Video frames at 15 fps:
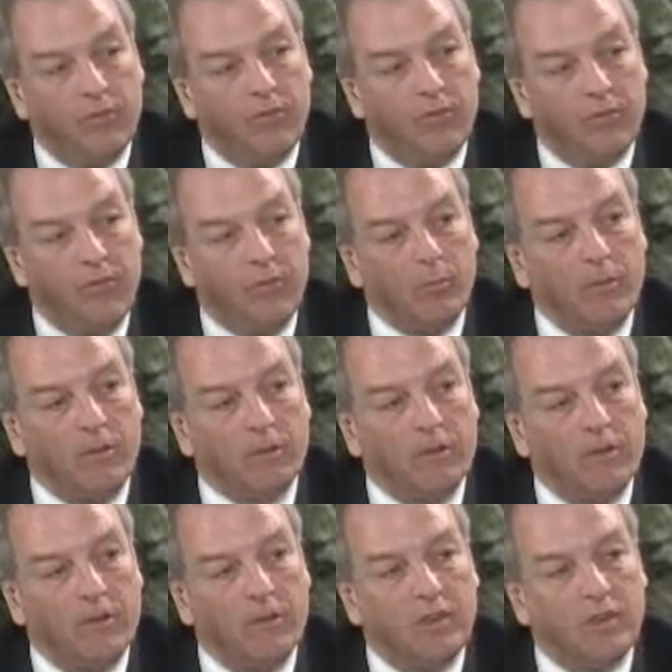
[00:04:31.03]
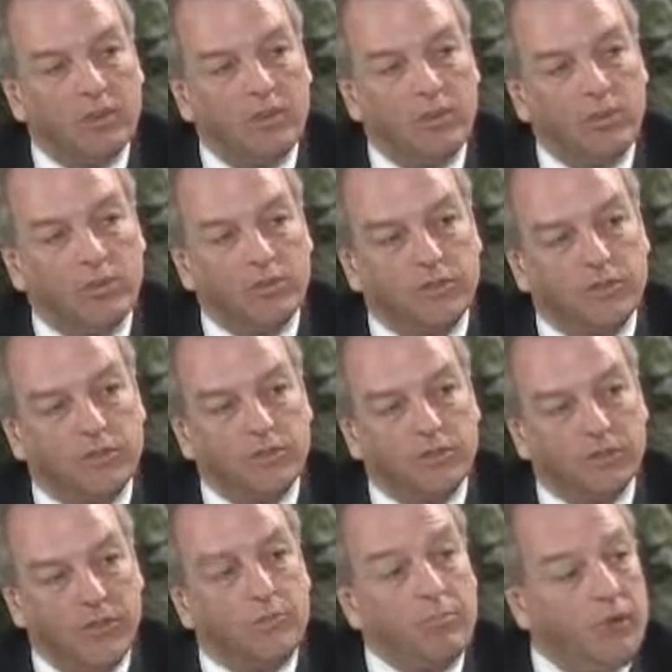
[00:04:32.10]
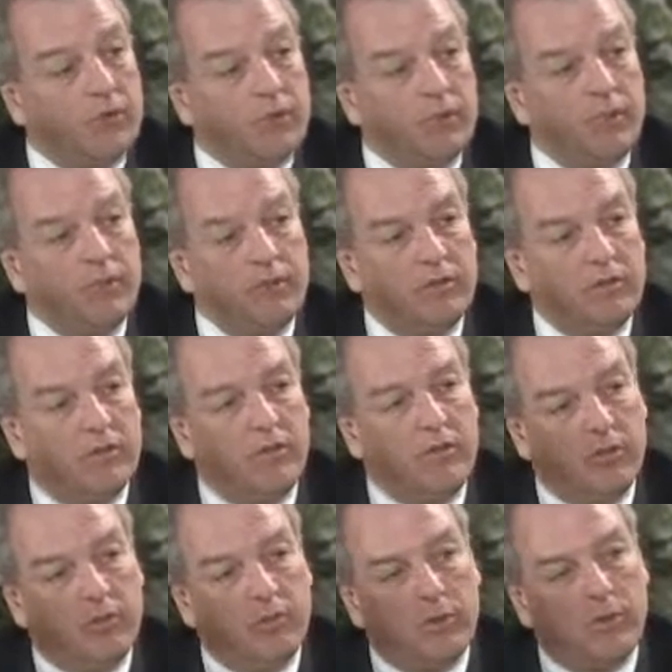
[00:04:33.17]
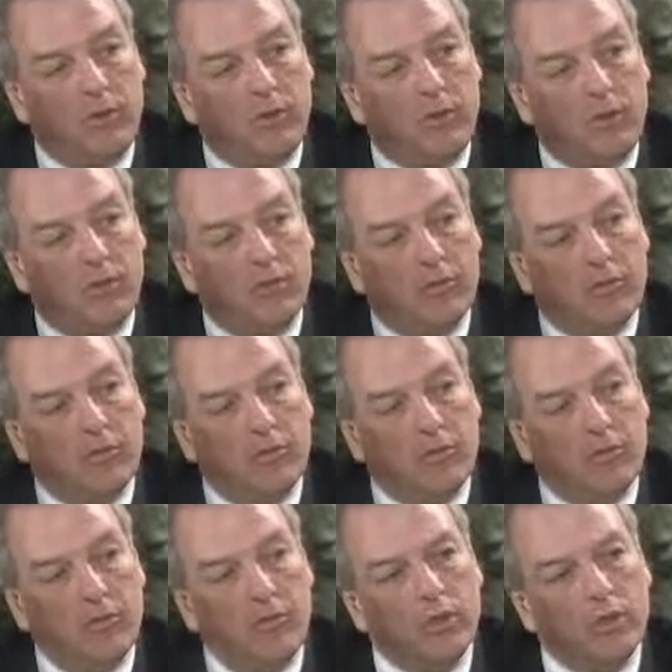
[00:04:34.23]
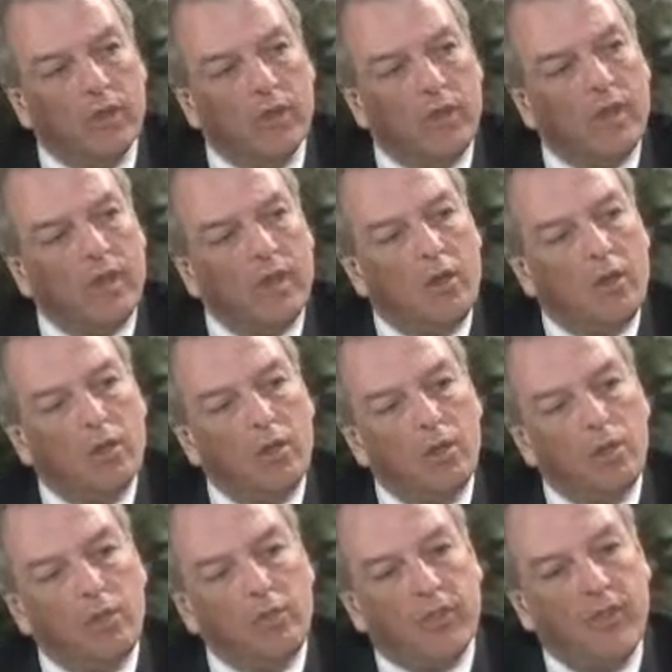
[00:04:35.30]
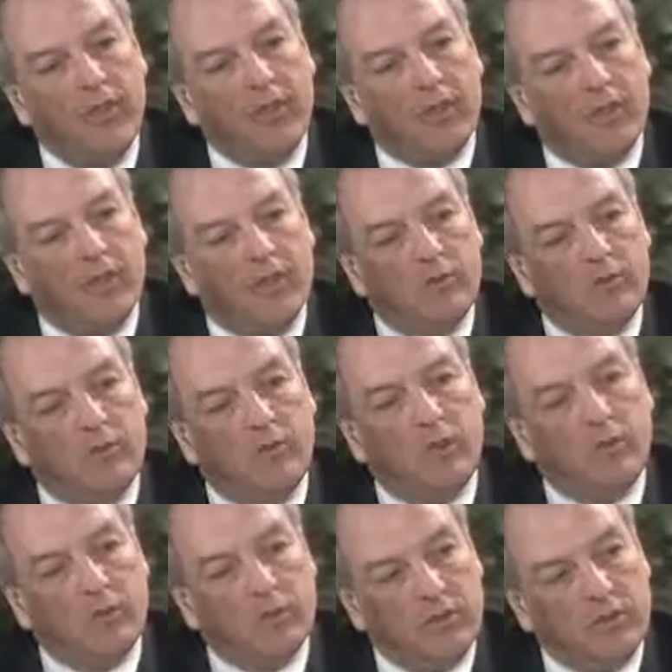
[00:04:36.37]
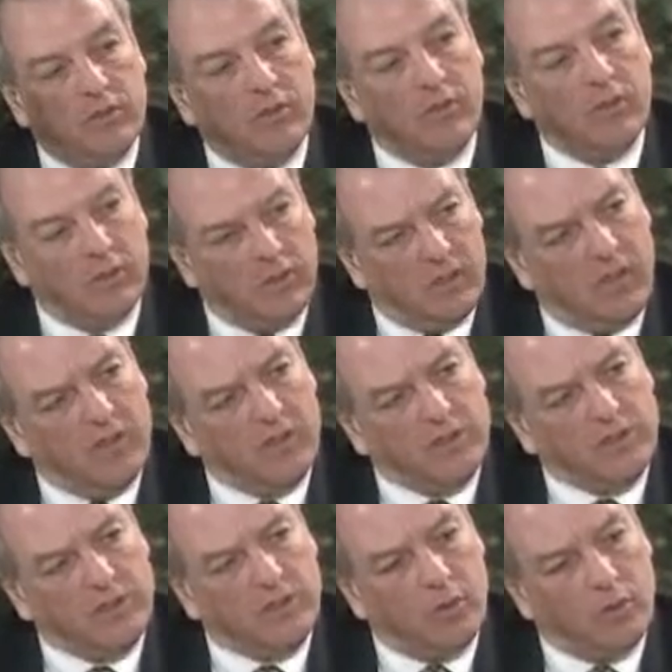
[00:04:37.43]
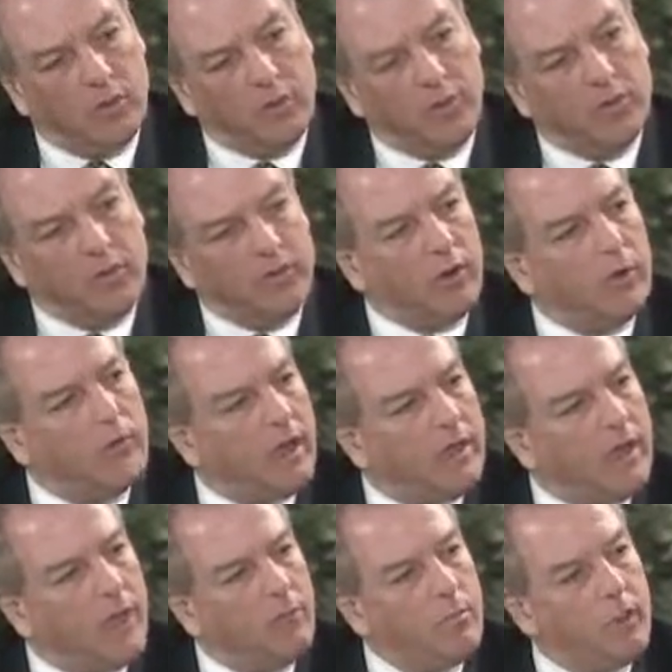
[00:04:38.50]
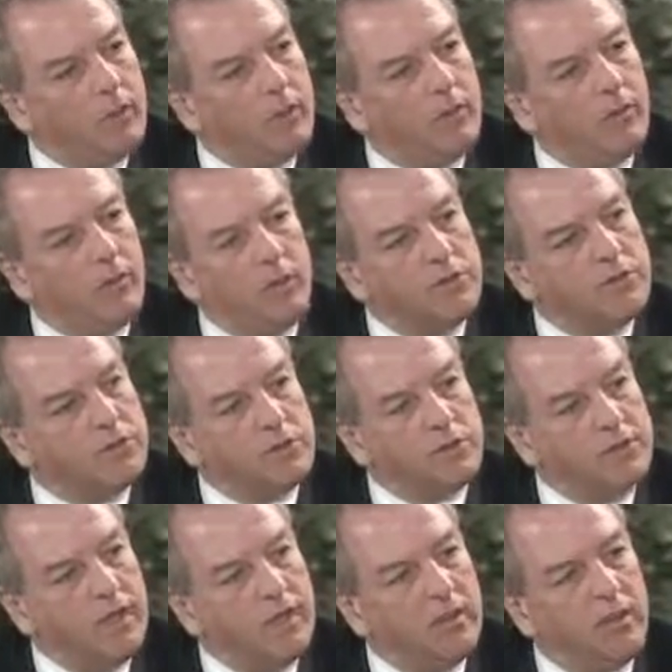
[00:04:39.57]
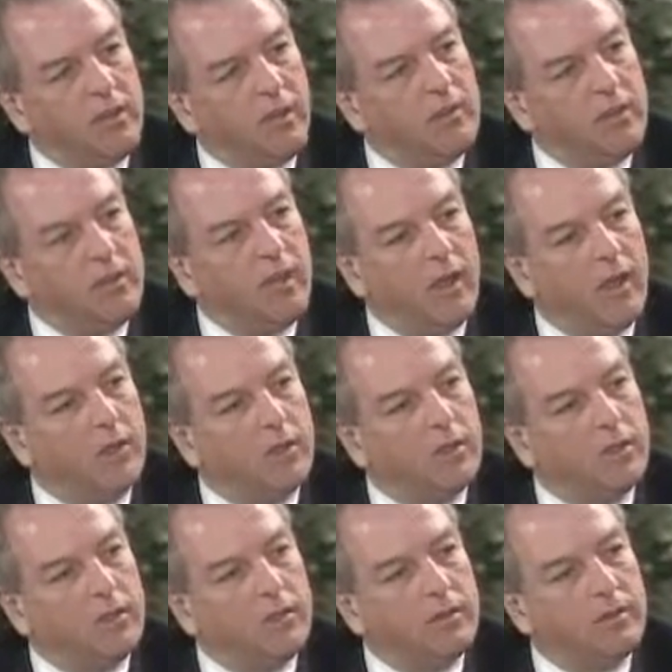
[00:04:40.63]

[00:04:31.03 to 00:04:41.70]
the families, with students that benefit, from your schooling. With that, and the 11 schools that are there, about how many across the state are being helped